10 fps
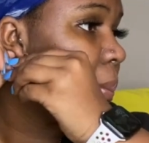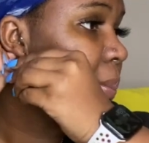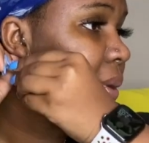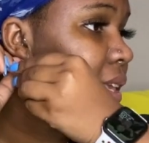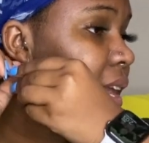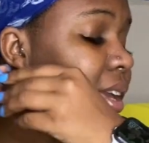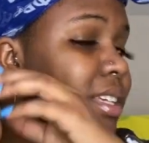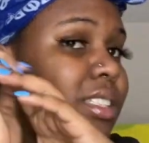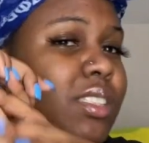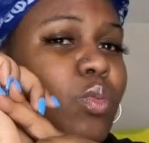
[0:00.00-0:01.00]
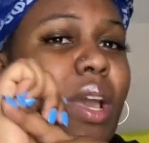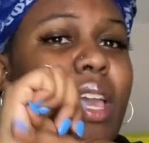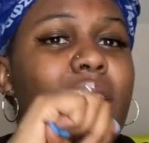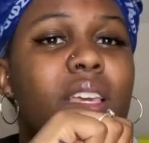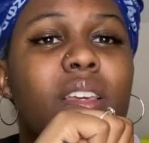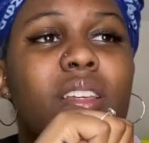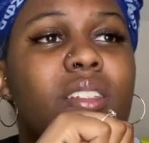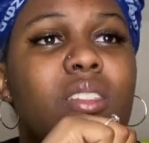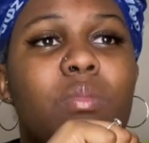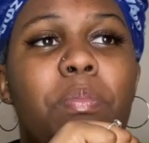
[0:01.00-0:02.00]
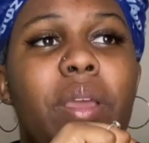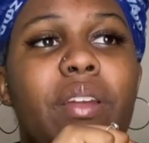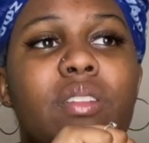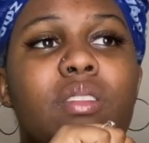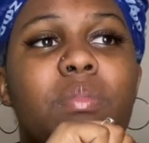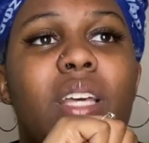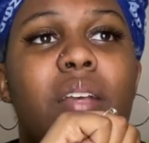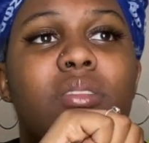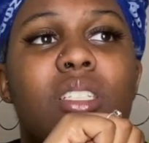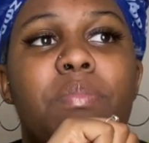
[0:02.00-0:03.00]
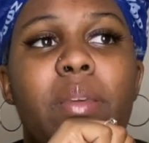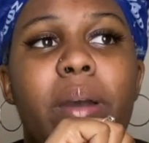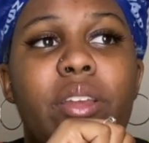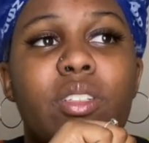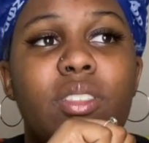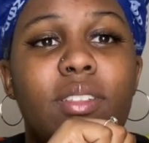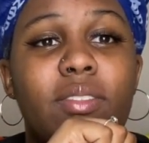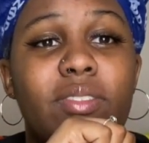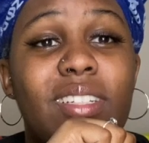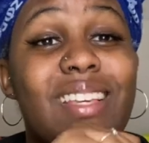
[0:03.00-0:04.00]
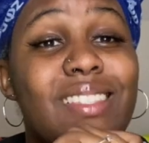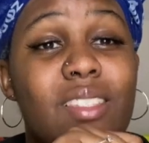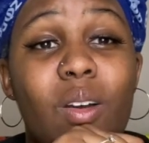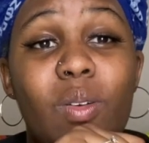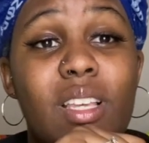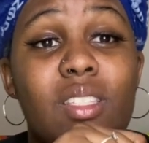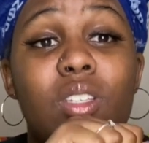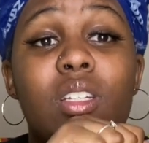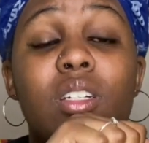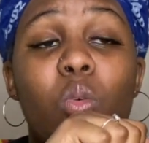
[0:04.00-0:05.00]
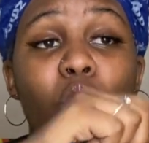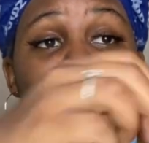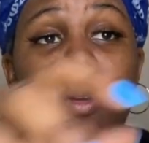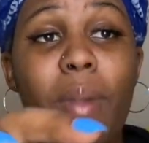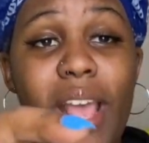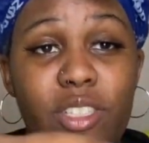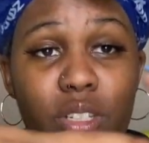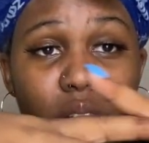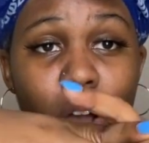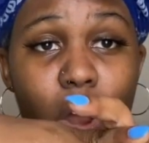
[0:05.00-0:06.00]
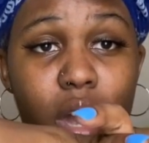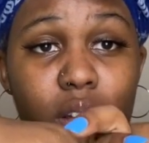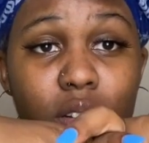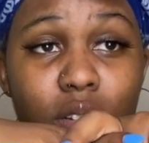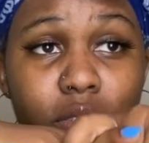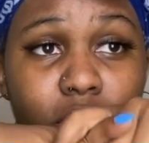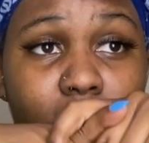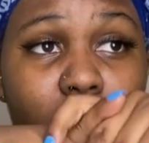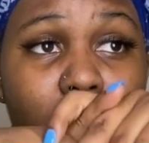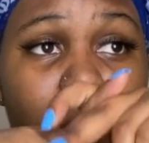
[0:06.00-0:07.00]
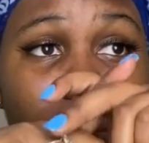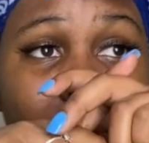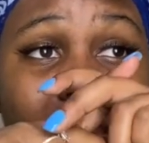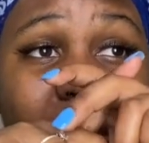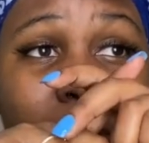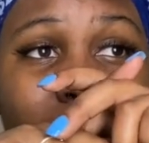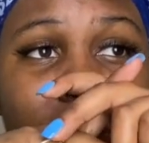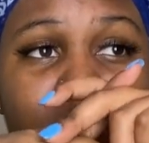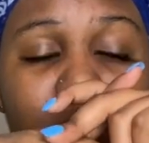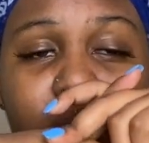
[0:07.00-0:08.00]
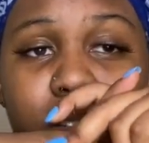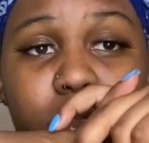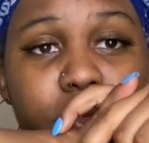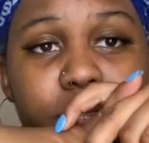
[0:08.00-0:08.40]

But yeah, it's just way, it is better sometimes to just be by yourself. And it's so, it's good. Once you master the art of being by yourself,